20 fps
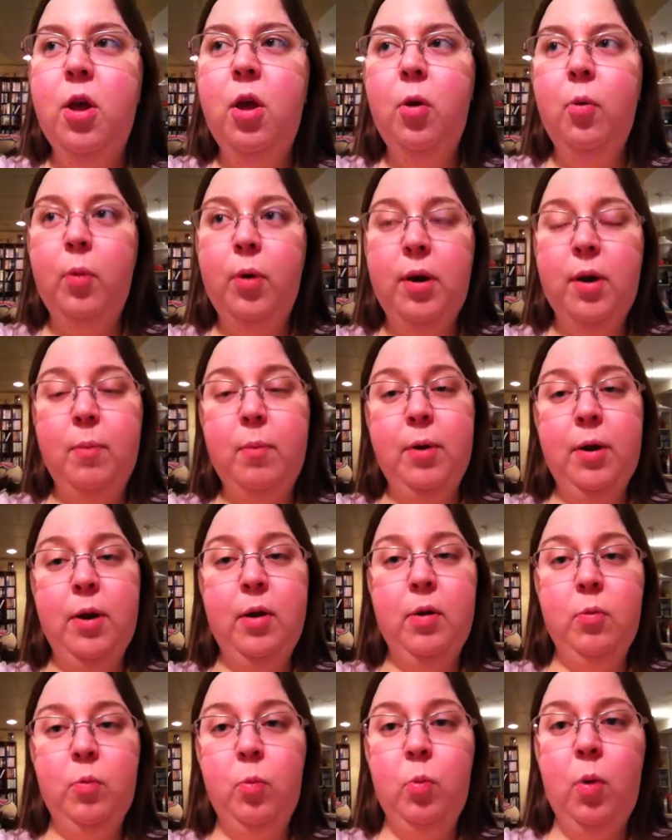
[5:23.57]
What I've
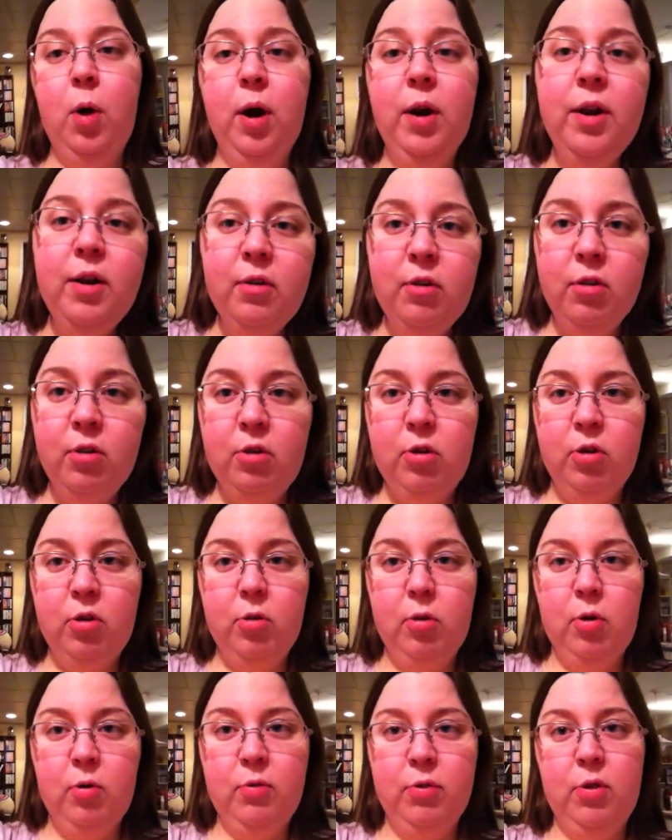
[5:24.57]
been wanting to
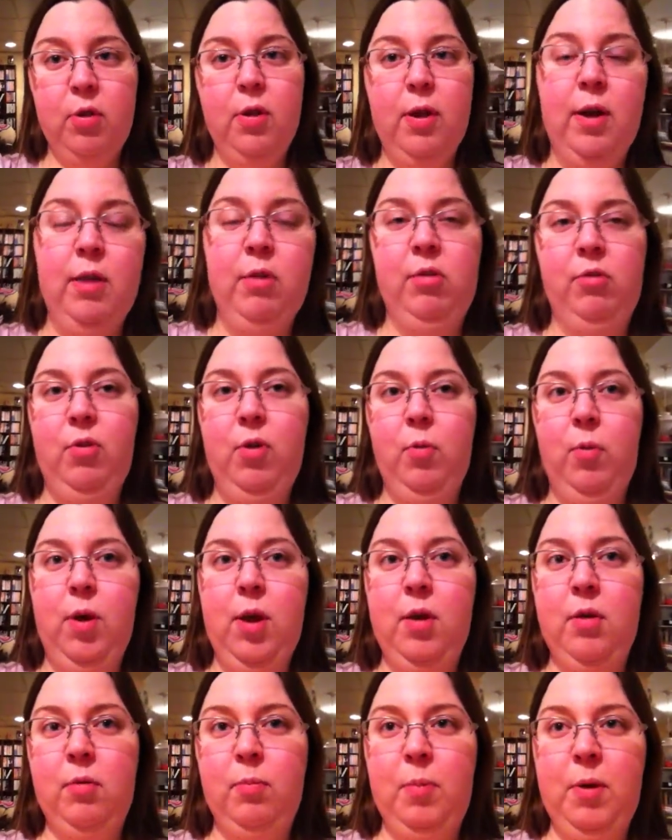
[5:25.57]
do over the last few
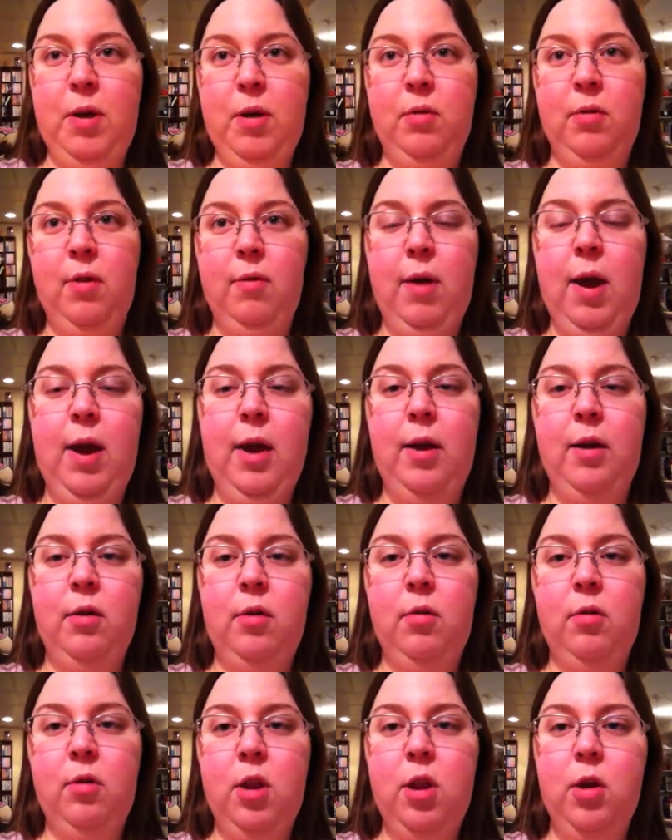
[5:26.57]
weeks, because I've
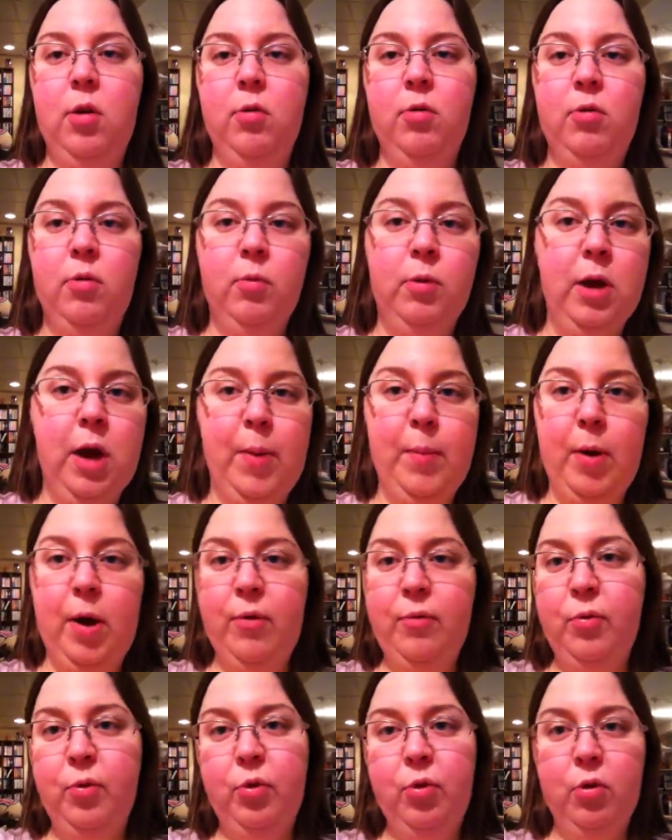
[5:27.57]
had, you know, some time
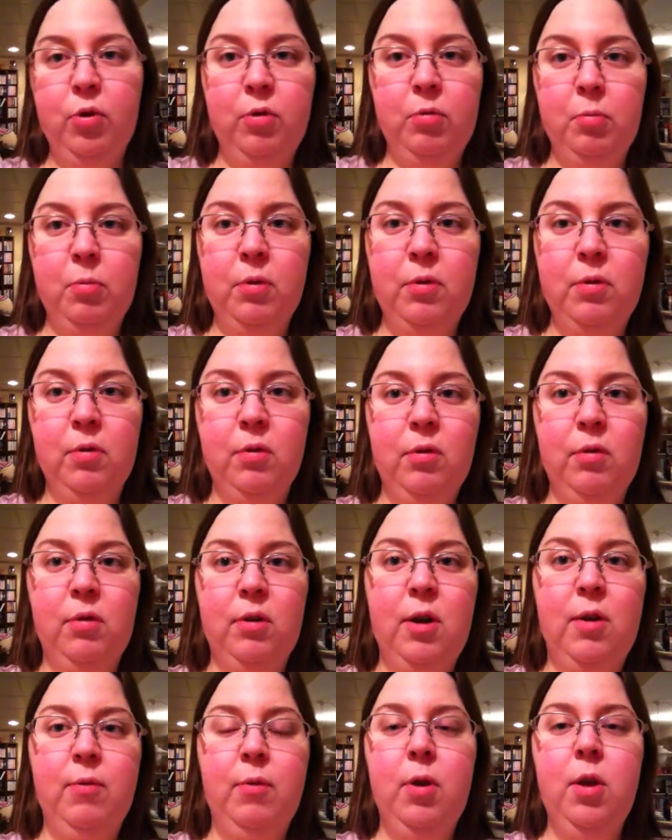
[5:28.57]
off with Christmas and
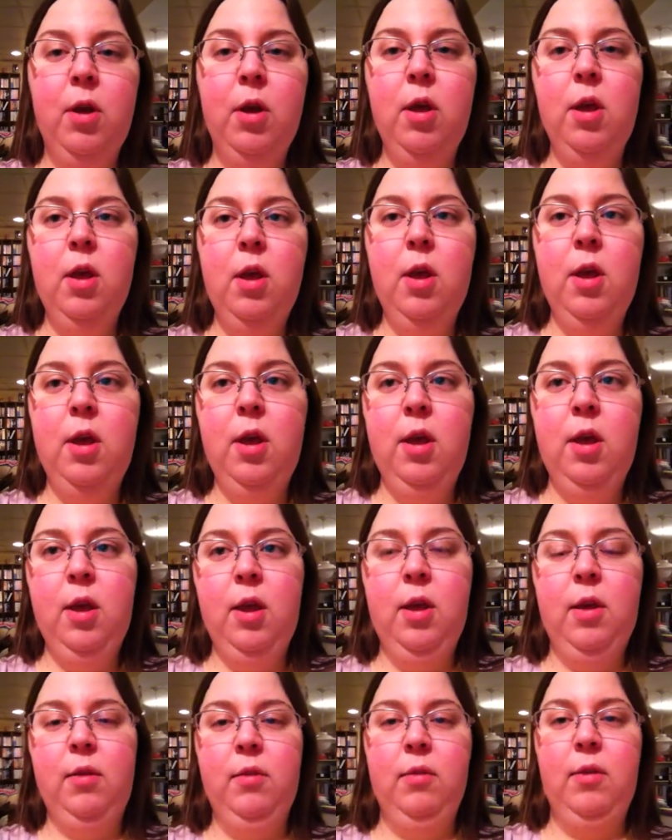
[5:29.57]
stuff,
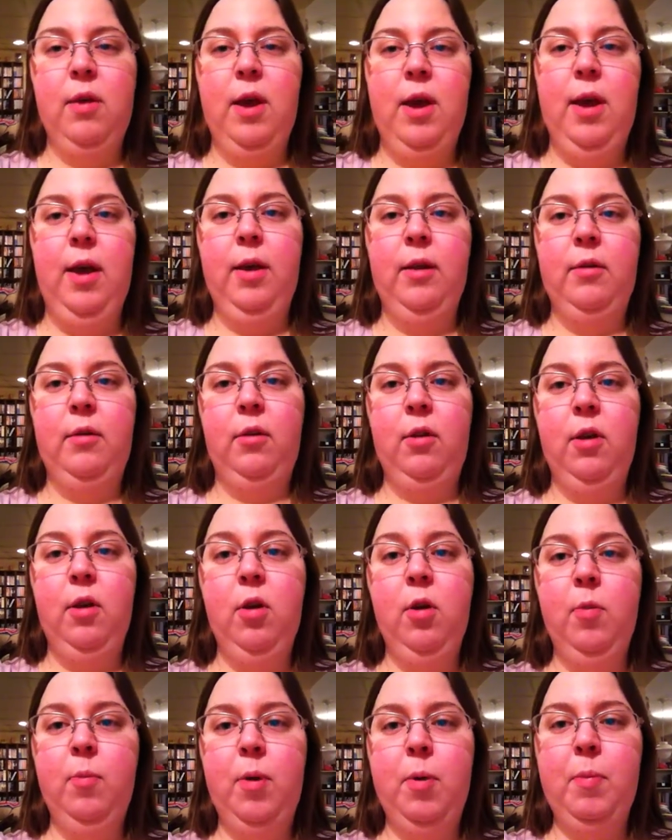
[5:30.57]
is that,
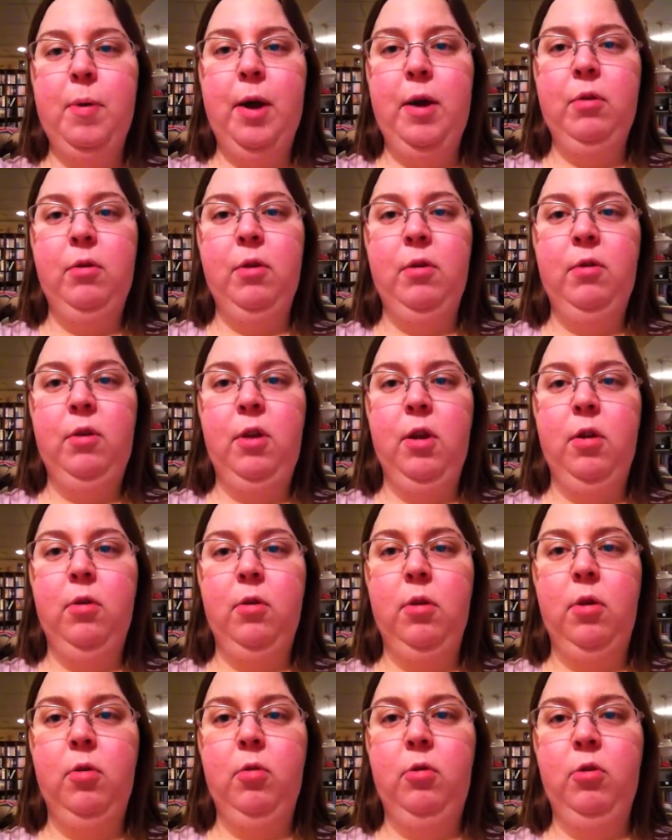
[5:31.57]
oh, my battery's
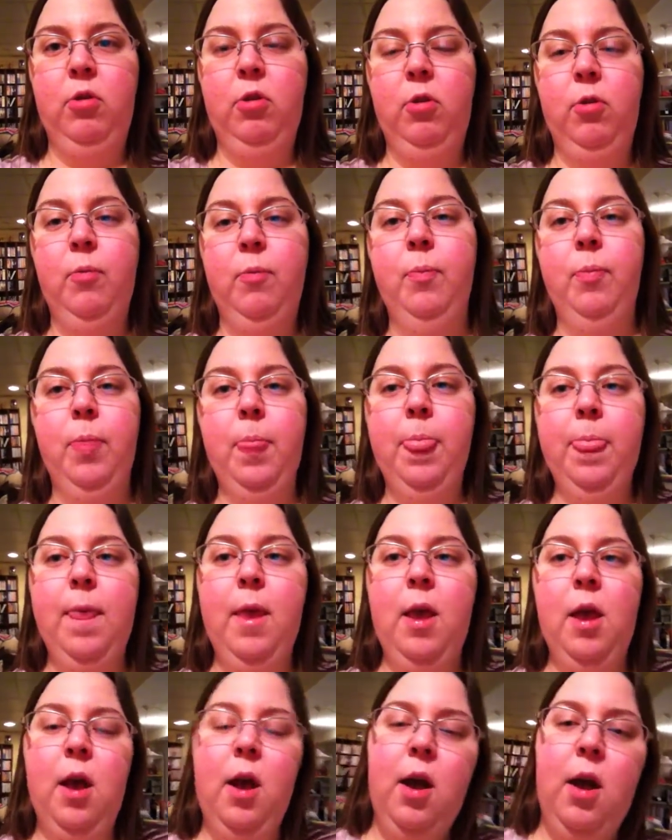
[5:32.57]
getting low too,
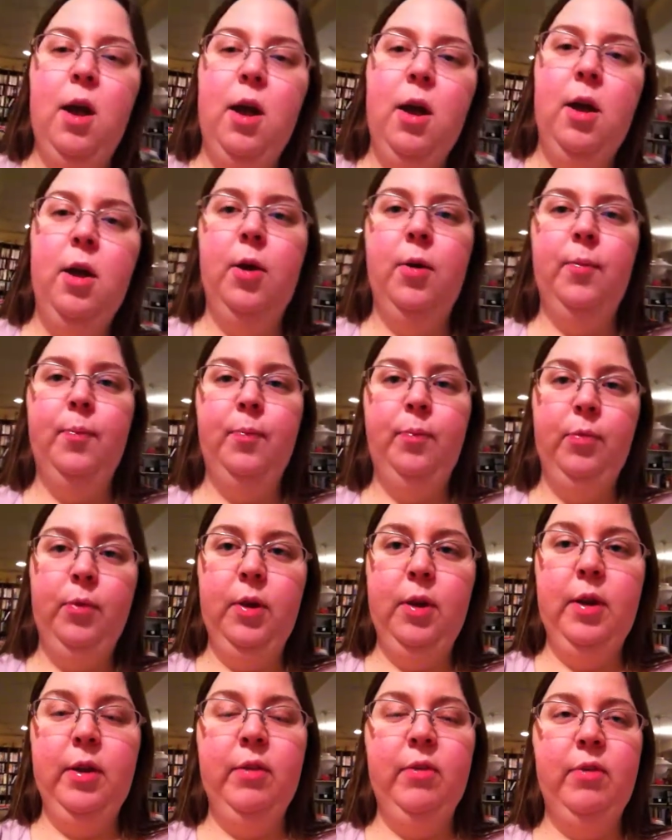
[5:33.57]
um,
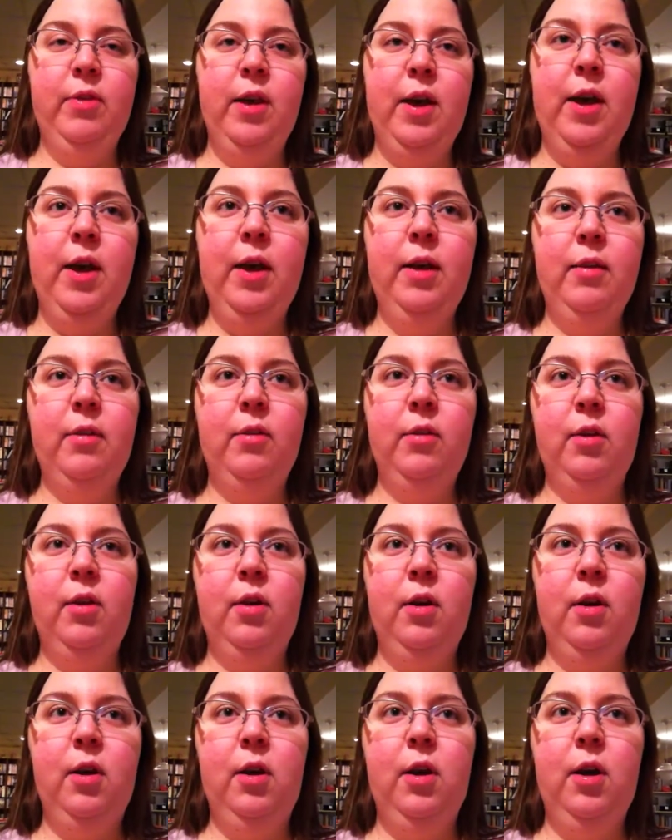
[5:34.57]
is that
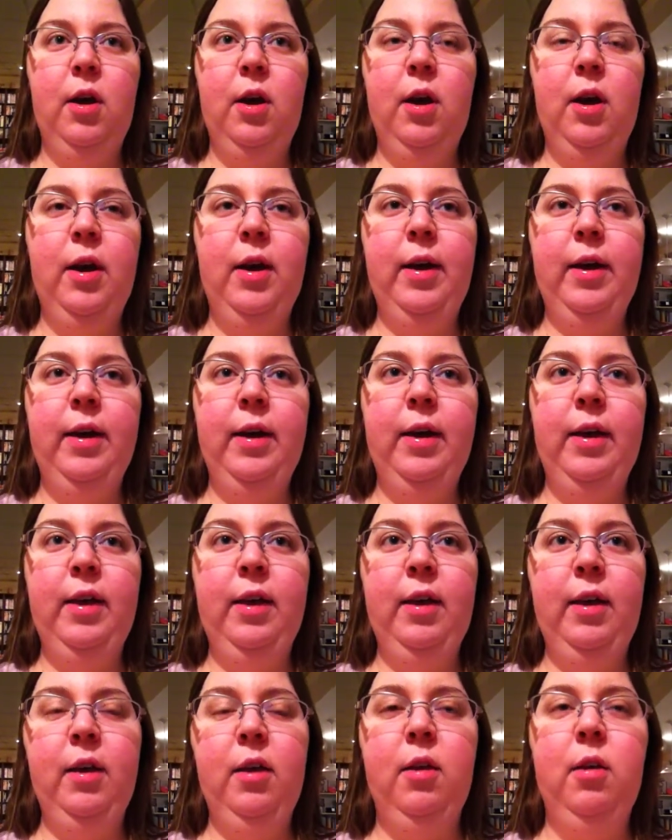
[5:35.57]

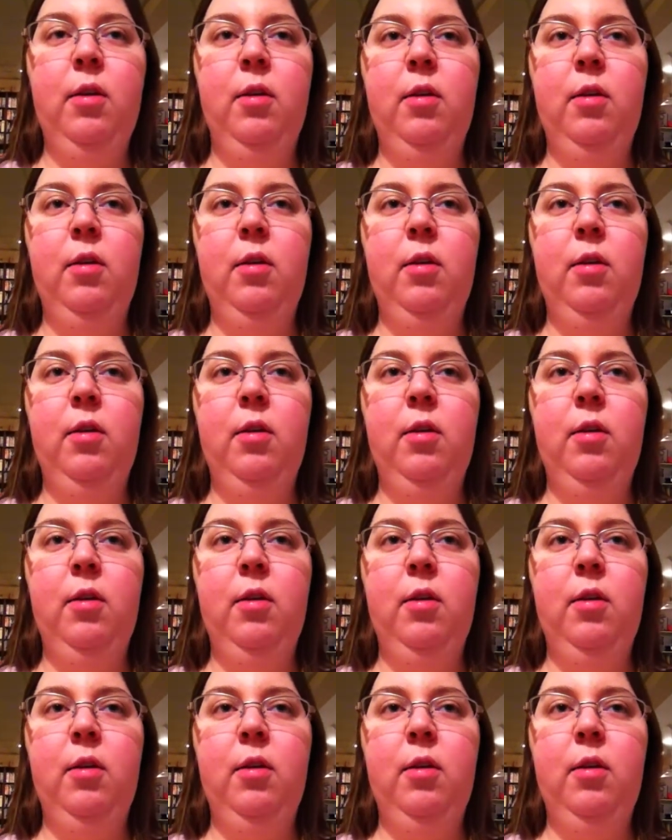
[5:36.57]
I,